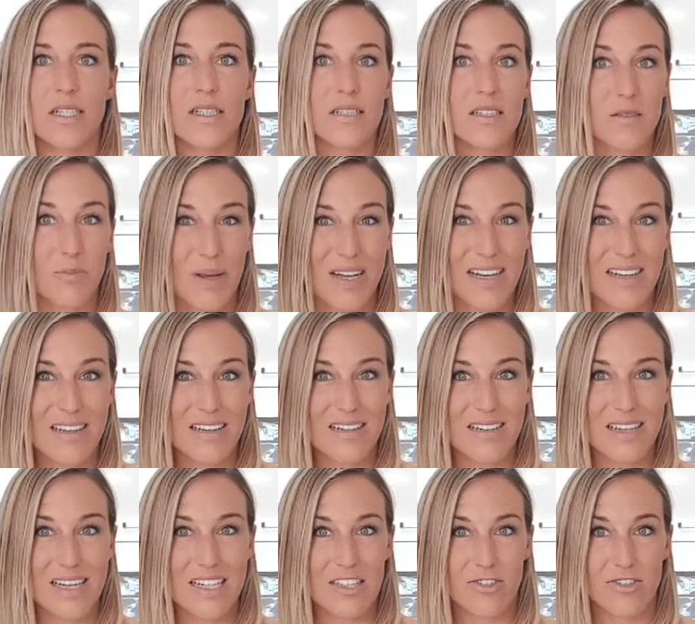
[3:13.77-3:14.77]
spend a
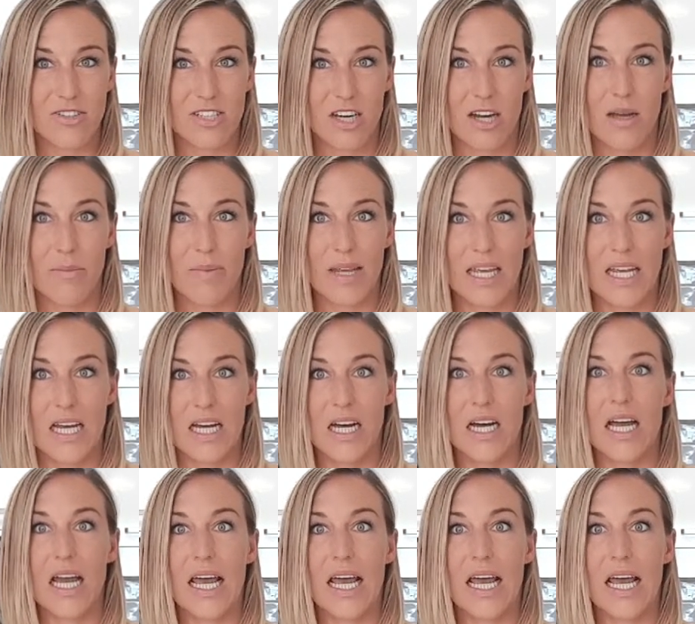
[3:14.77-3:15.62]
little extra time here